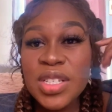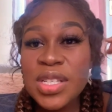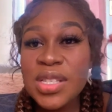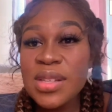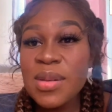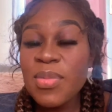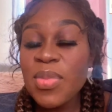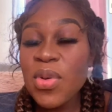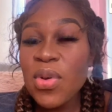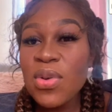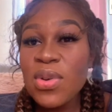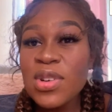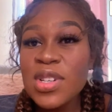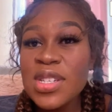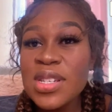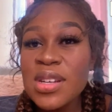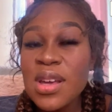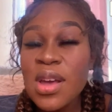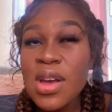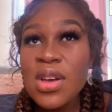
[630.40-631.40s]

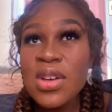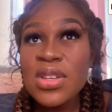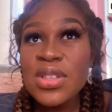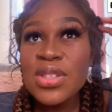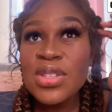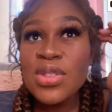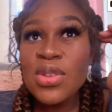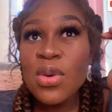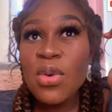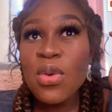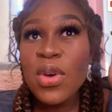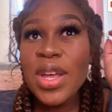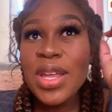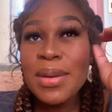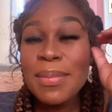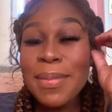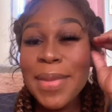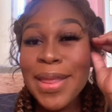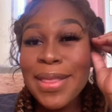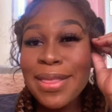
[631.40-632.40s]
abroad. So it
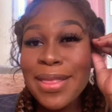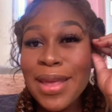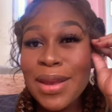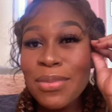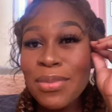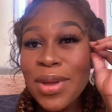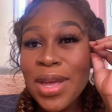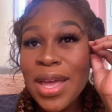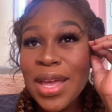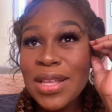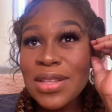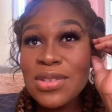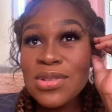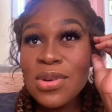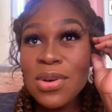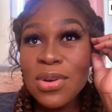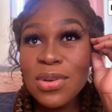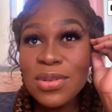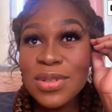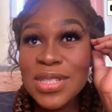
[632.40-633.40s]
meant that we had to
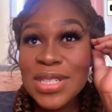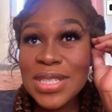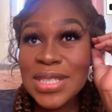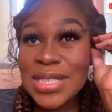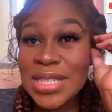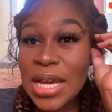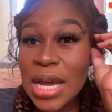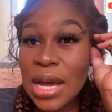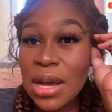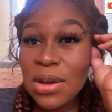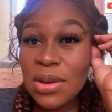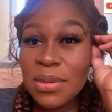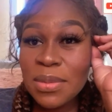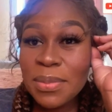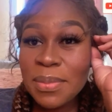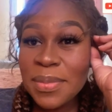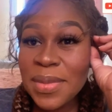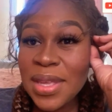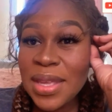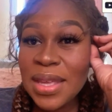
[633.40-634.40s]
hold it
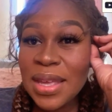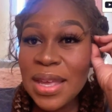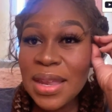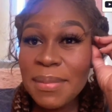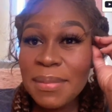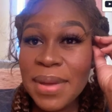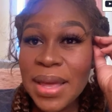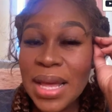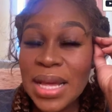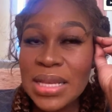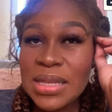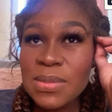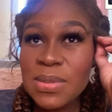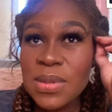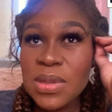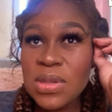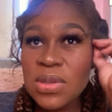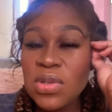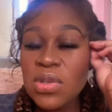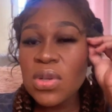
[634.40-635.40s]
down, me and my
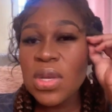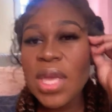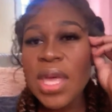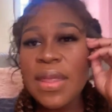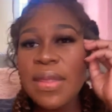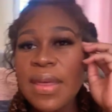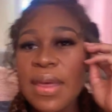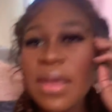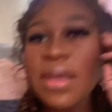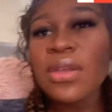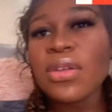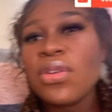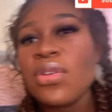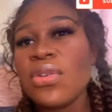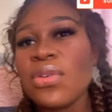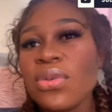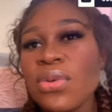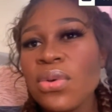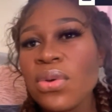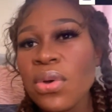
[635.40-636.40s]
husband together, you
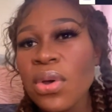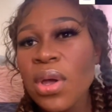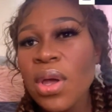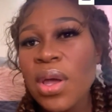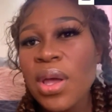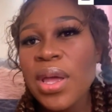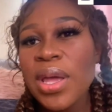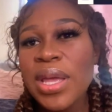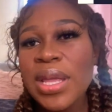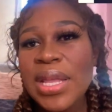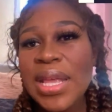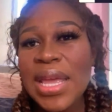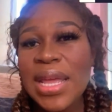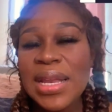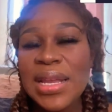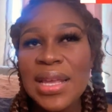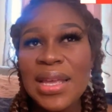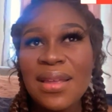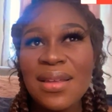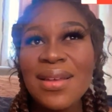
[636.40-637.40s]
know. It
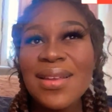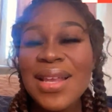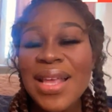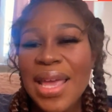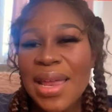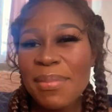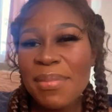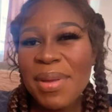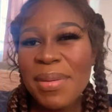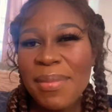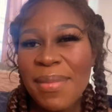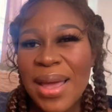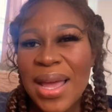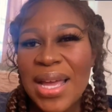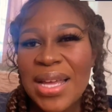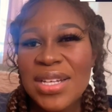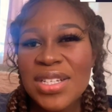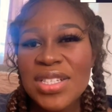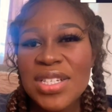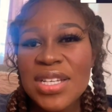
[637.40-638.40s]
can be
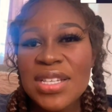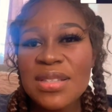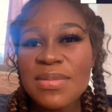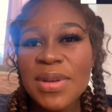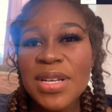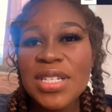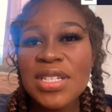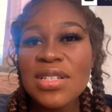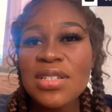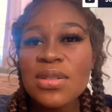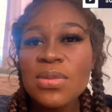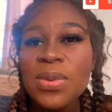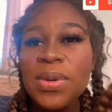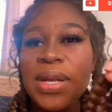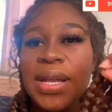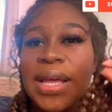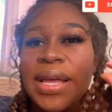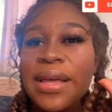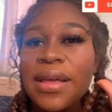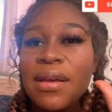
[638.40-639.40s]
much. As much as we're
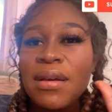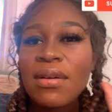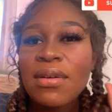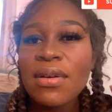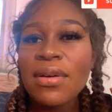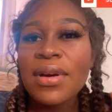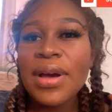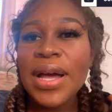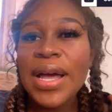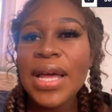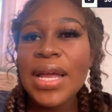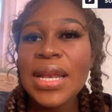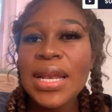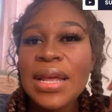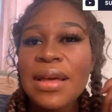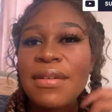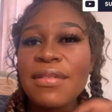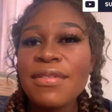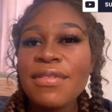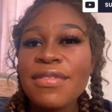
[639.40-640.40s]
like, oh, I
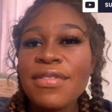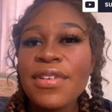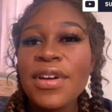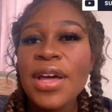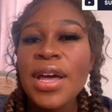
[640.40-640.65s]
love